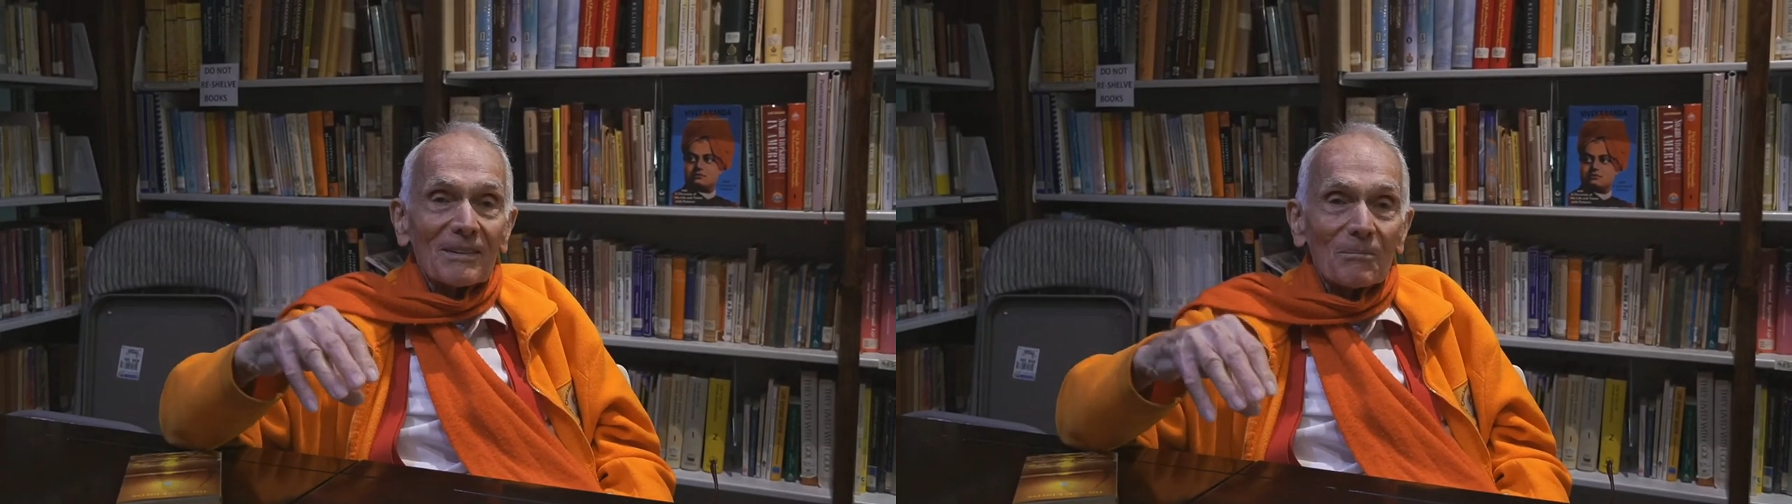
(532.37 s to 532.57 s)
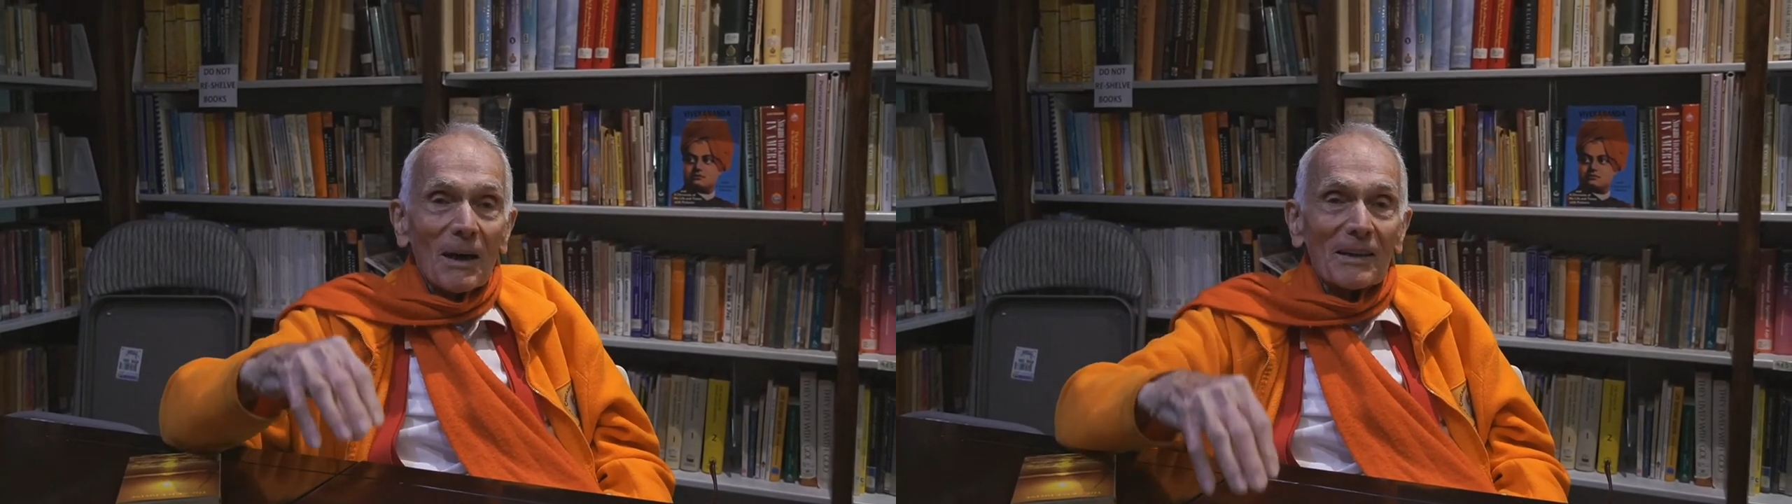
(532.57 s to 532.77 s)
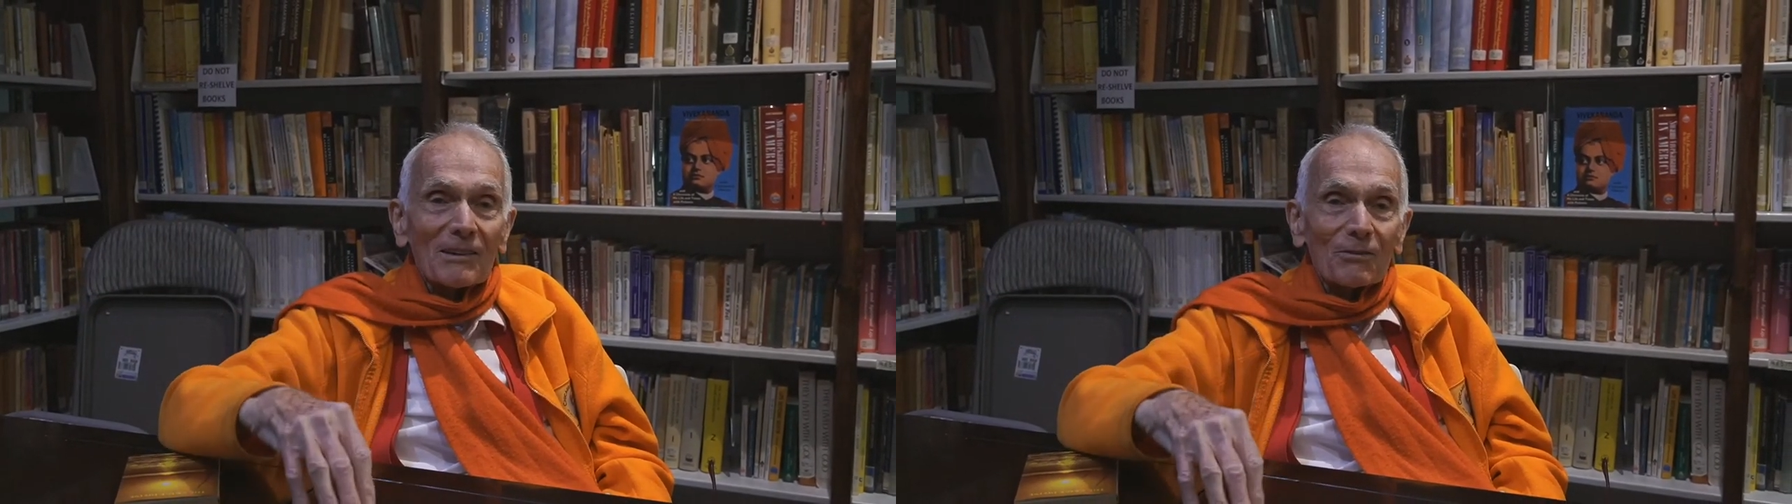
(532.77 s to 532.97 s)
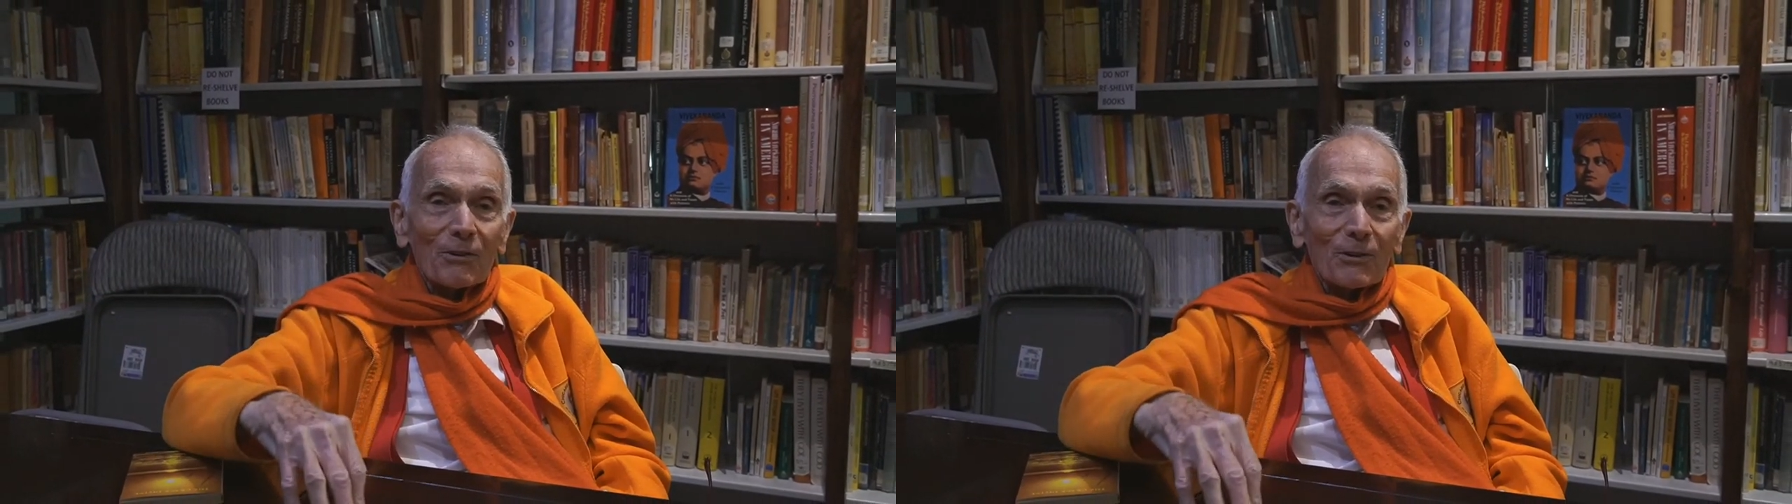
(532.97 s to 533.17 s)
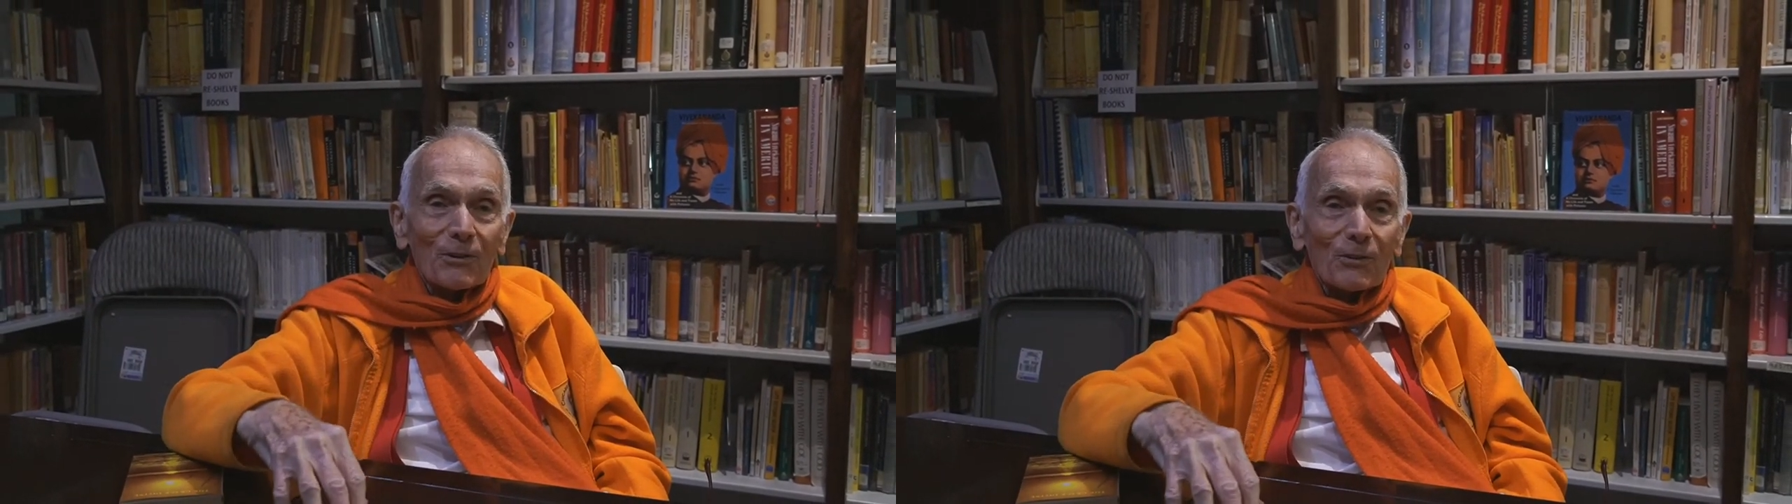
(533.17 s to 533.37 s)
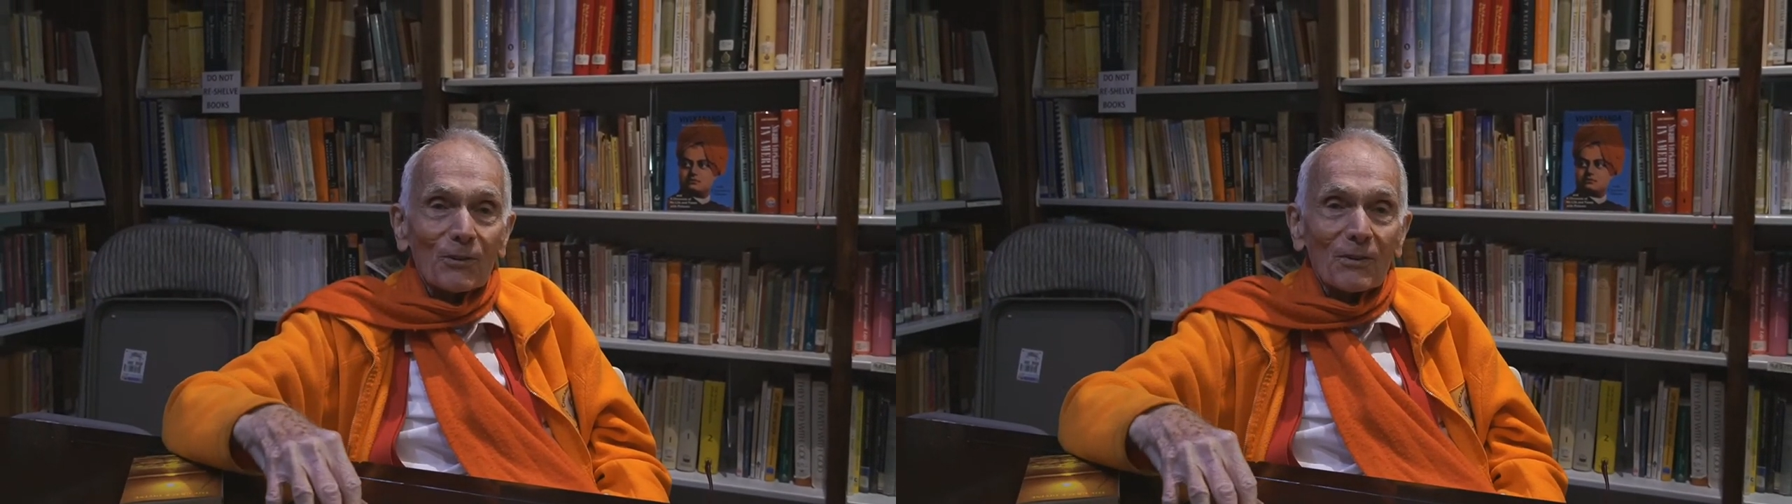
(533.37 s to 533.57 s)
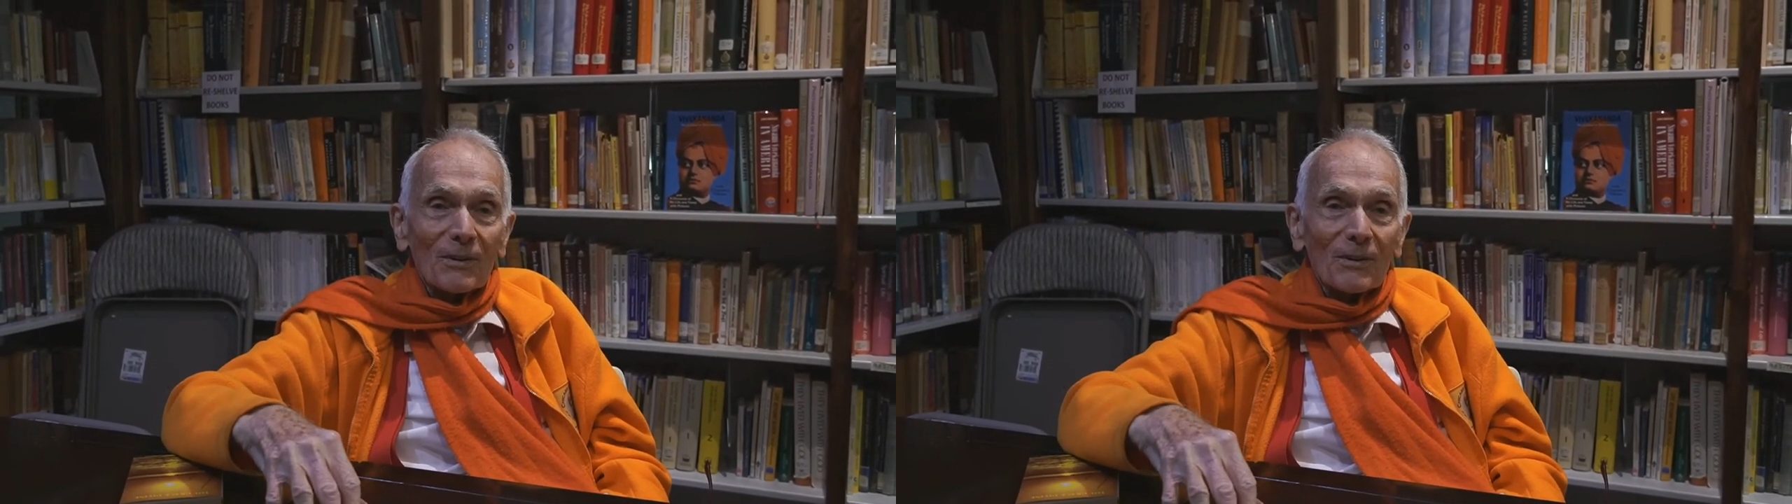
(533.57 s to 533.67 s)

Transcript: Mind first,